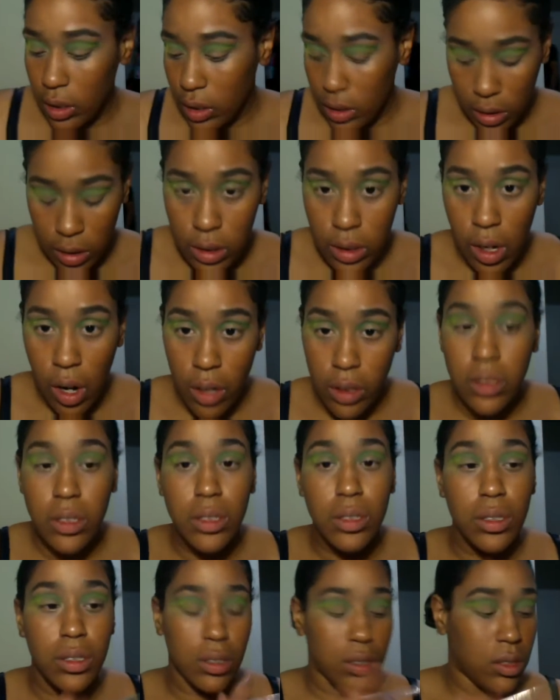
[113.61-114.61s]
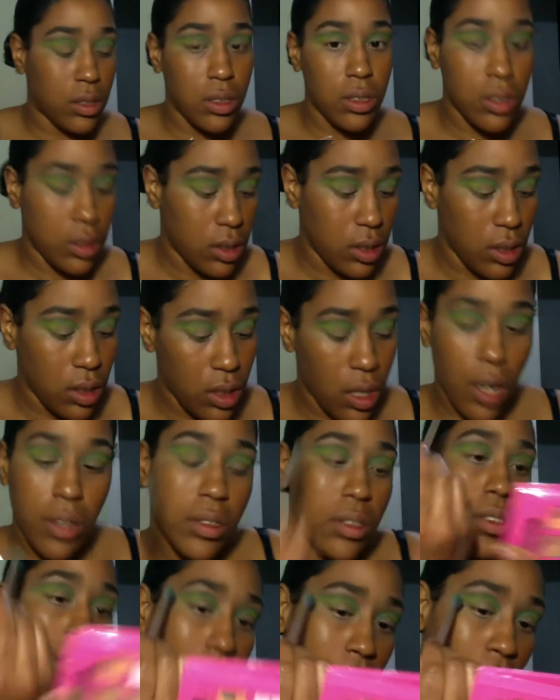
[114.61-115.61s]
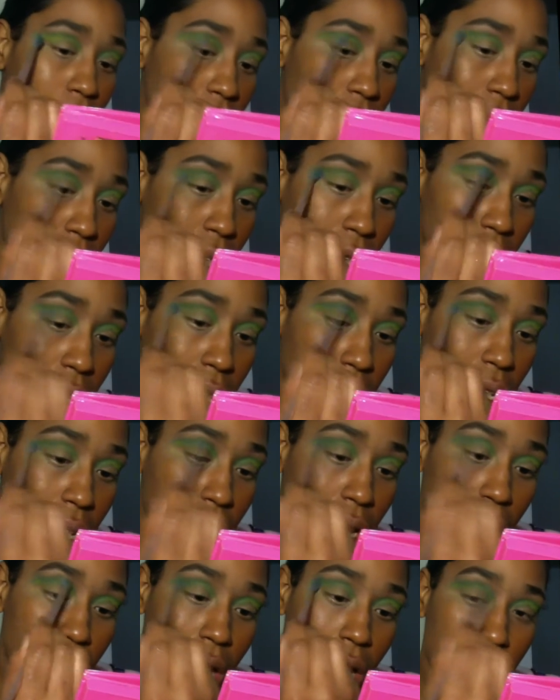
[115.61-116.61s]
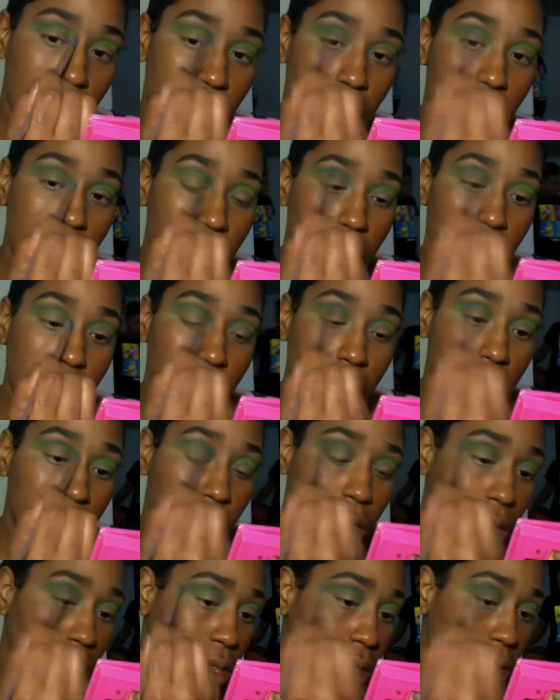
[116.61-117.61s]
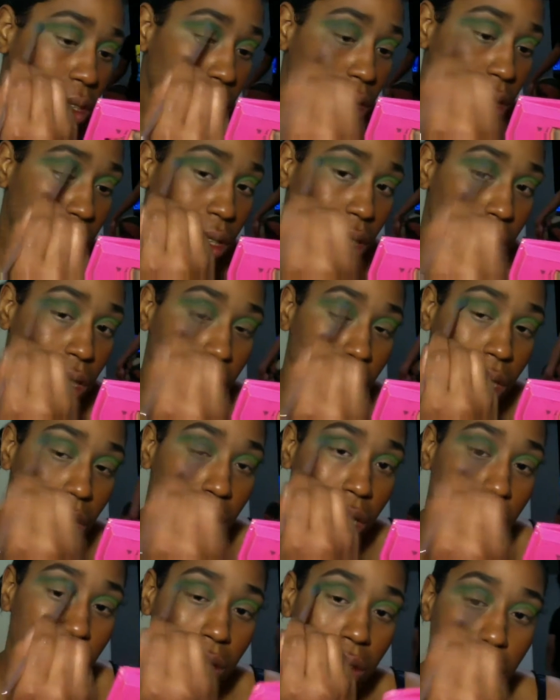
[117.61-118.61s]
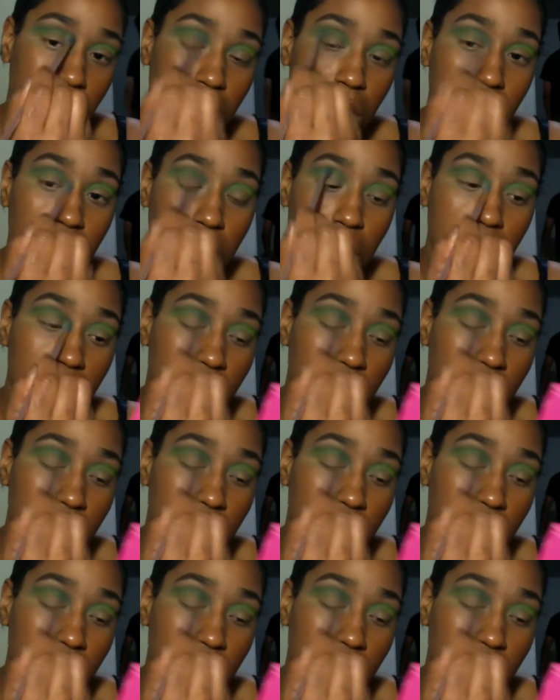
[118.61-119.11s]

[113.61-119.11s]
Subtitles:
I'm going to put that in my crease. After I blend this out, that's going to be my crease shade.